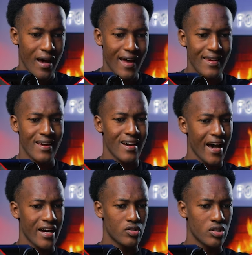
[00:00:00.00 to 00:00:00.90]
And yeah,
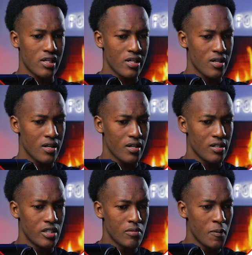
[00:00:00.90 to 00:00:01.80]
actually,
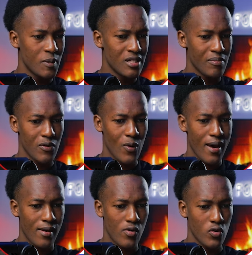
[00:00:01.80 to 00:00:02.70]
GBP
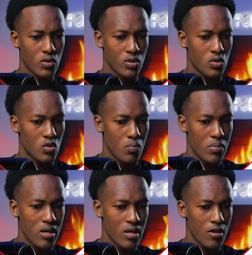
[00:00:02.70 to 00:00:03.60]
JPY looks to
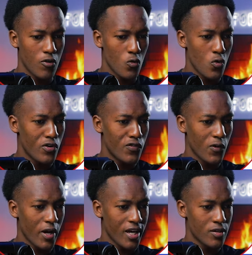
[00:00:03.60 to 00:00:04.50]
be good
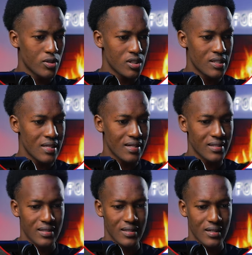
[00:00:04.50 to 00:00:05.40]
for entries
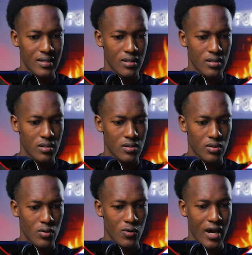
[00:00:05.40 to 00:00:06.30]
yet.
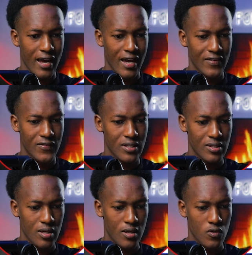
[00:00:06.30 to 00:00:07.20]
So I have
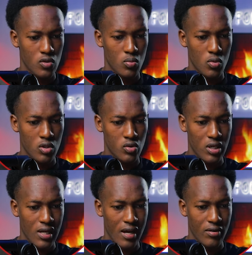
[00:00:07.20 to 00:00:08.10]
this small
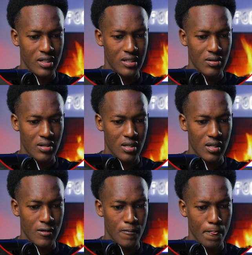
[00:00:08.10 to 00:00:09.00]
trend line right around
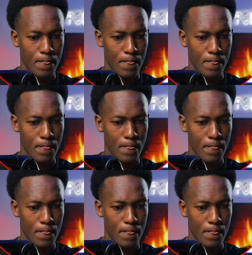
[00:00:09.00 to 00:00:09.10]
here.